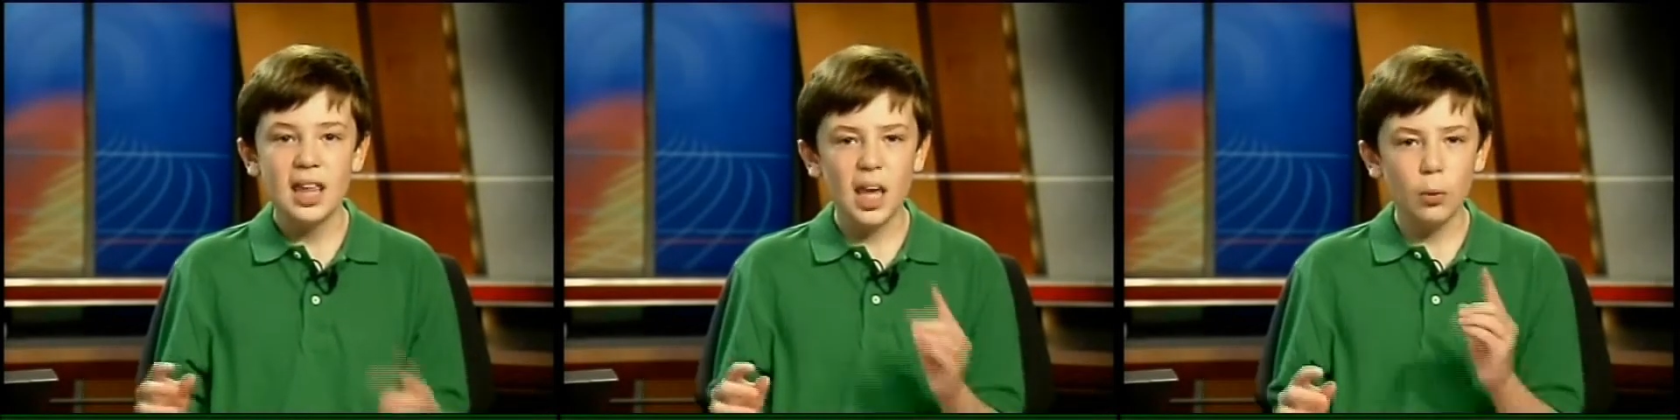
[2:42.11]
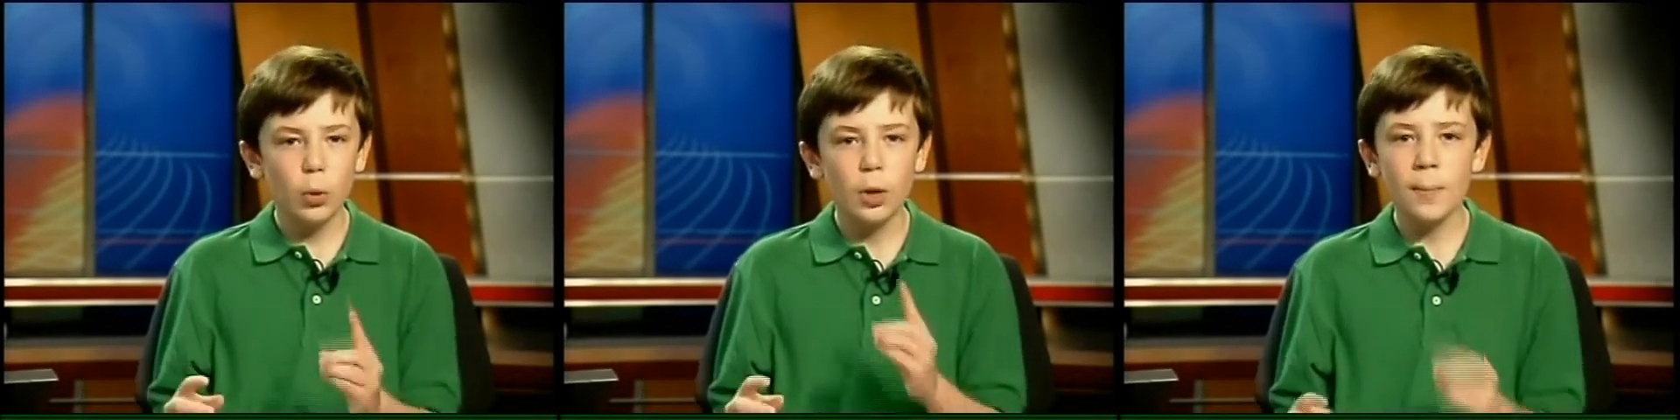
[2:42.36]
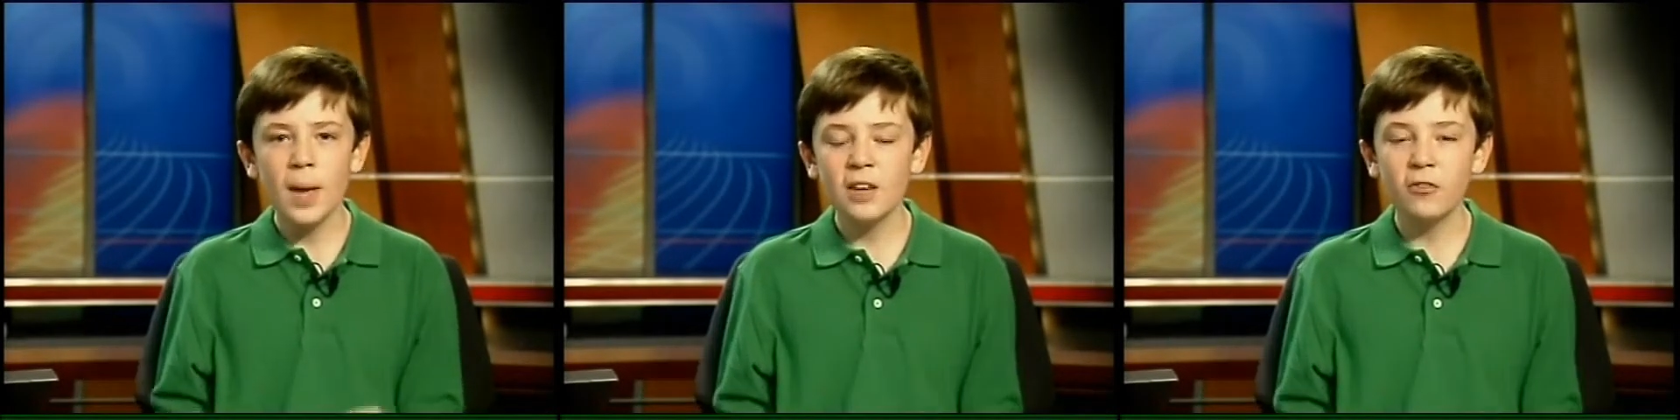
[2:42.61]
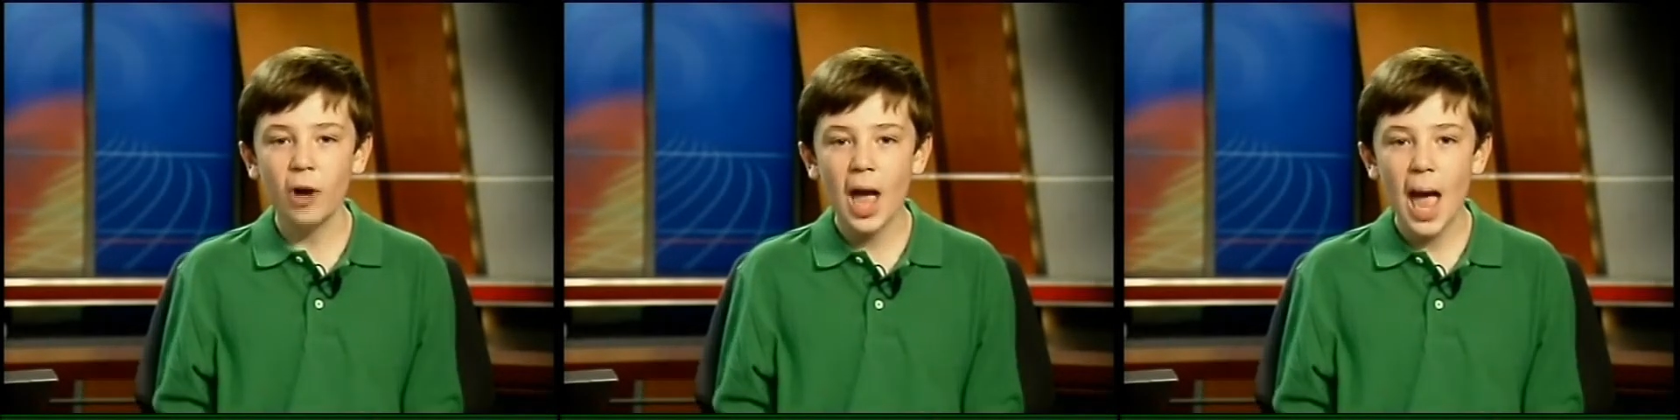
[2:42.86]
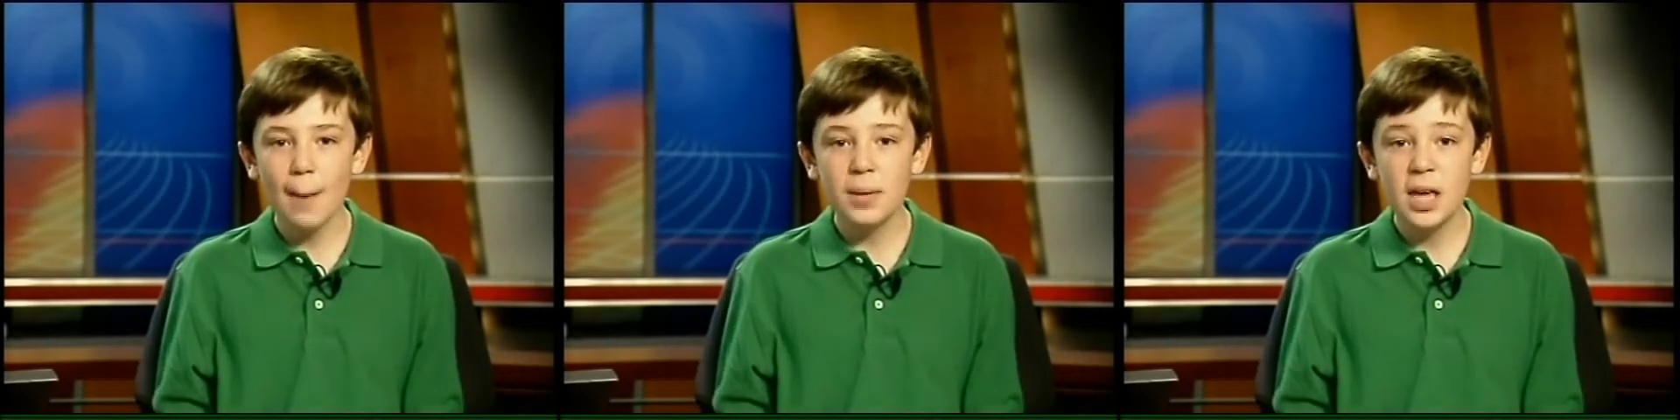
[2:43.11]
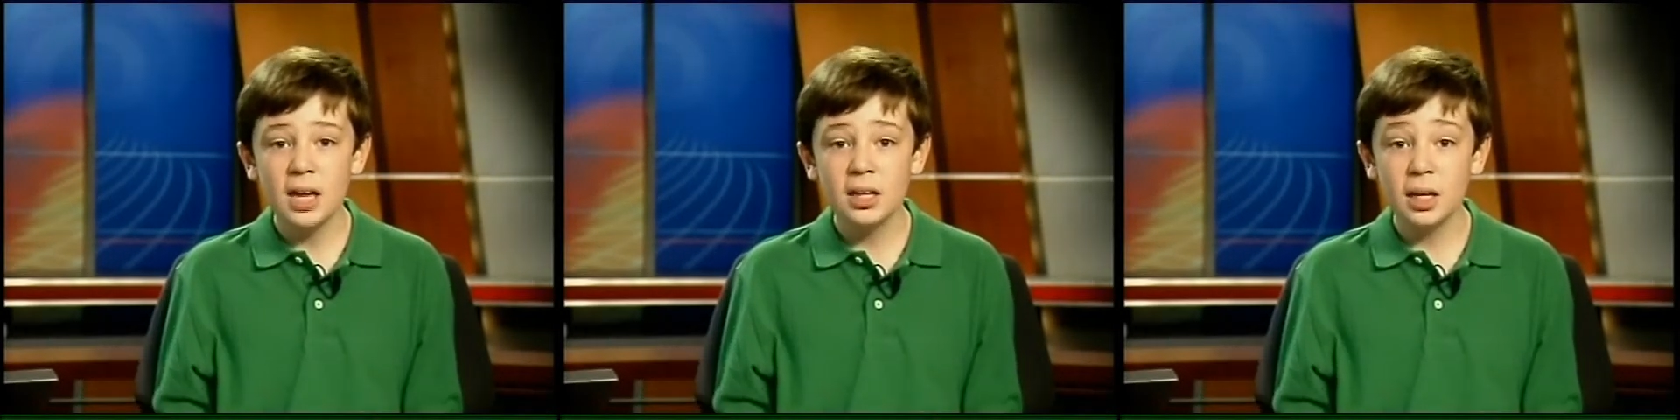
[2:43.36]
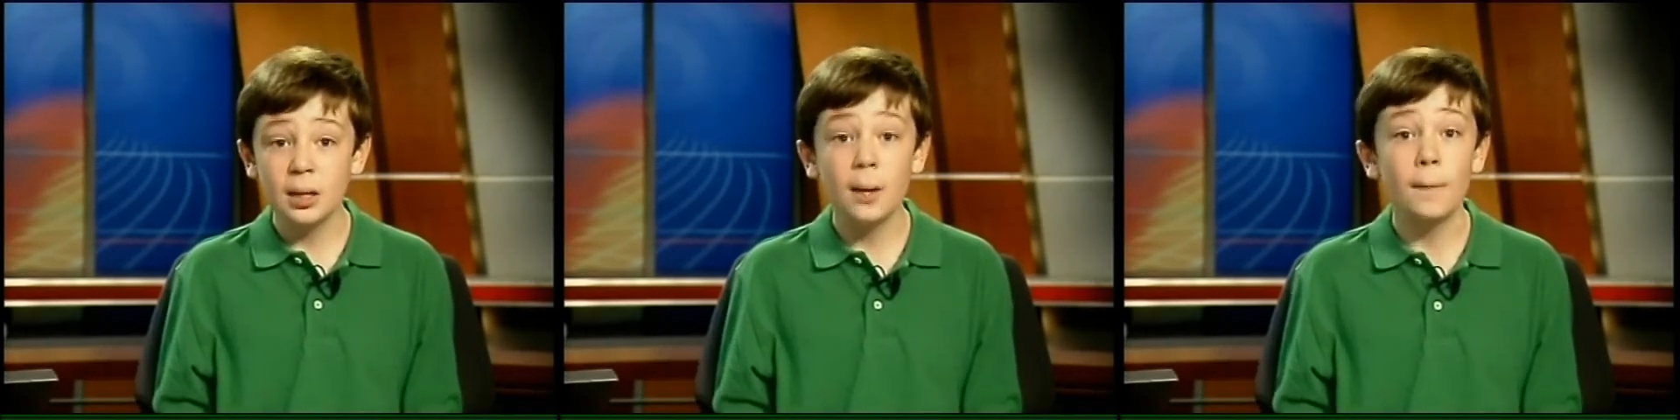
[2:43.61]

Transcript: That wouldn't make for a happy ending,